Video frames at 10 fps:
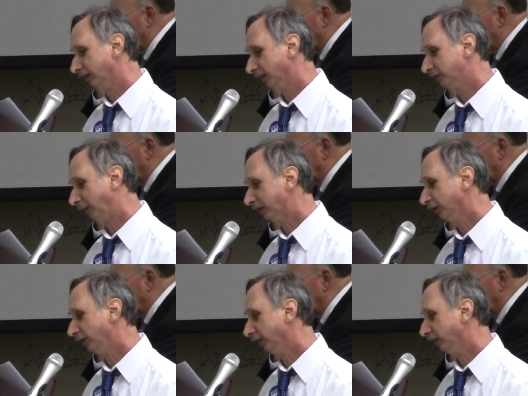
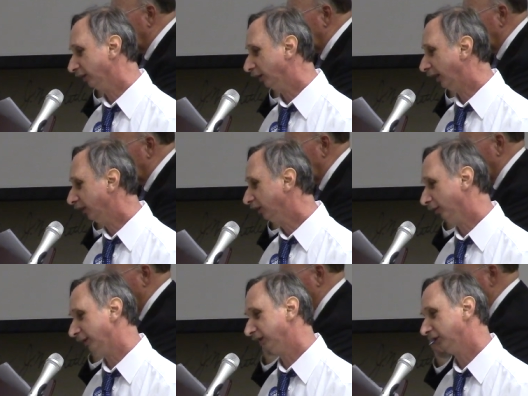Especially the, the
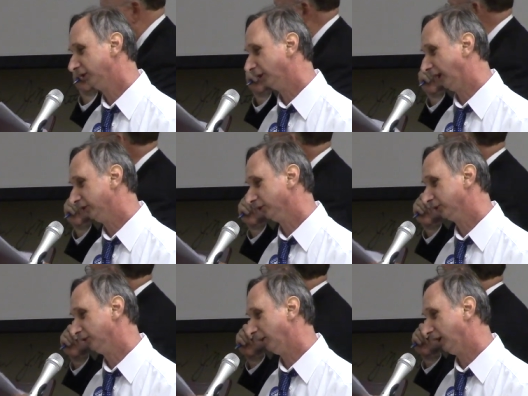incoming
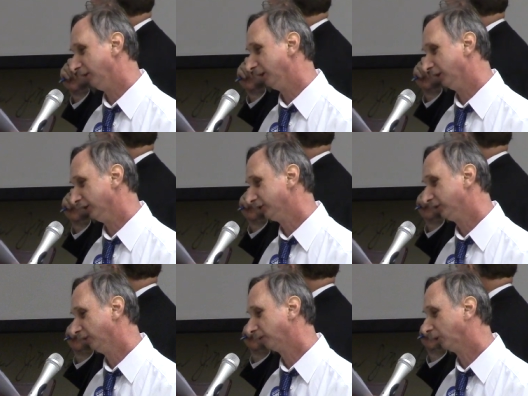credentials committee
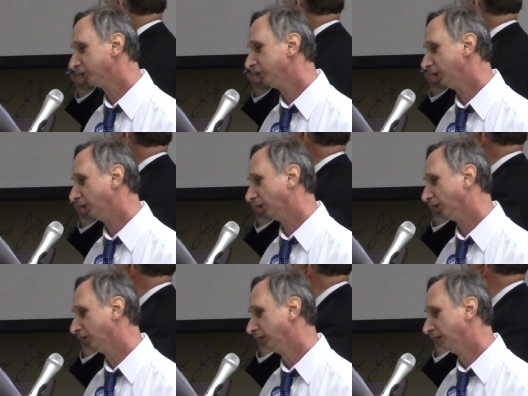because the first
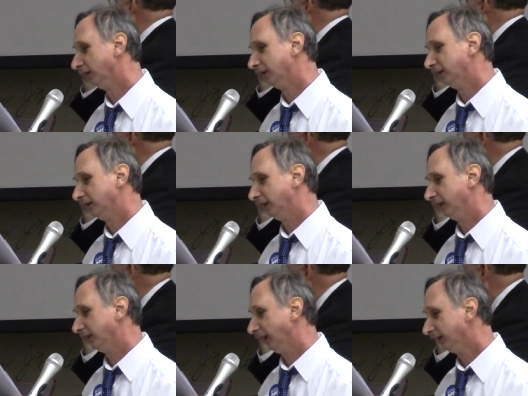year,
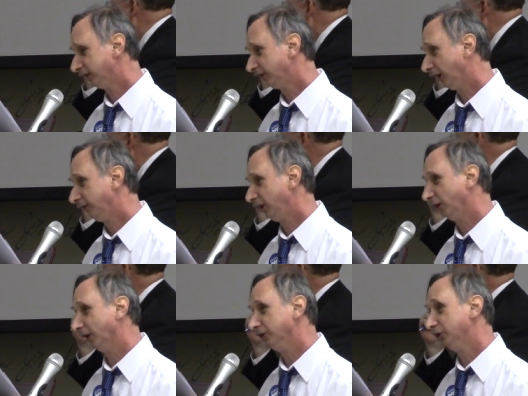it's a tough
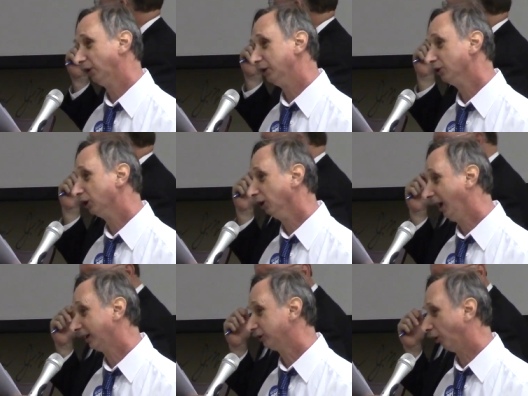year as you try to
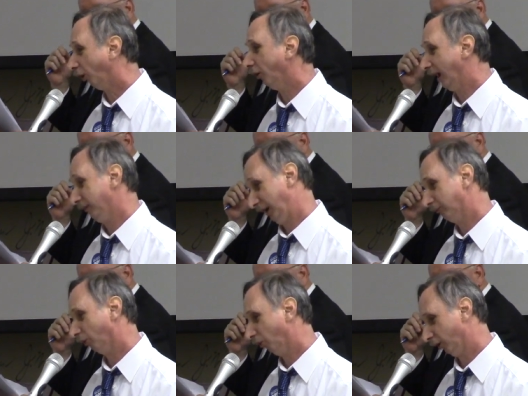collect all that
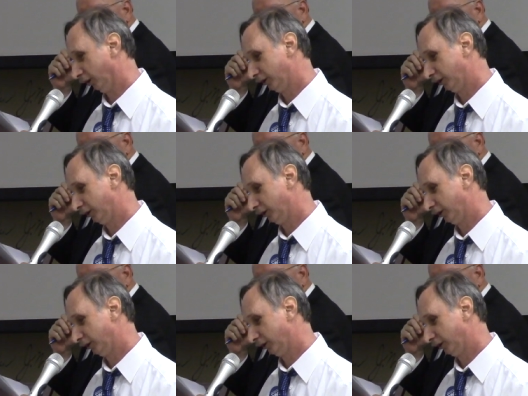paperwork.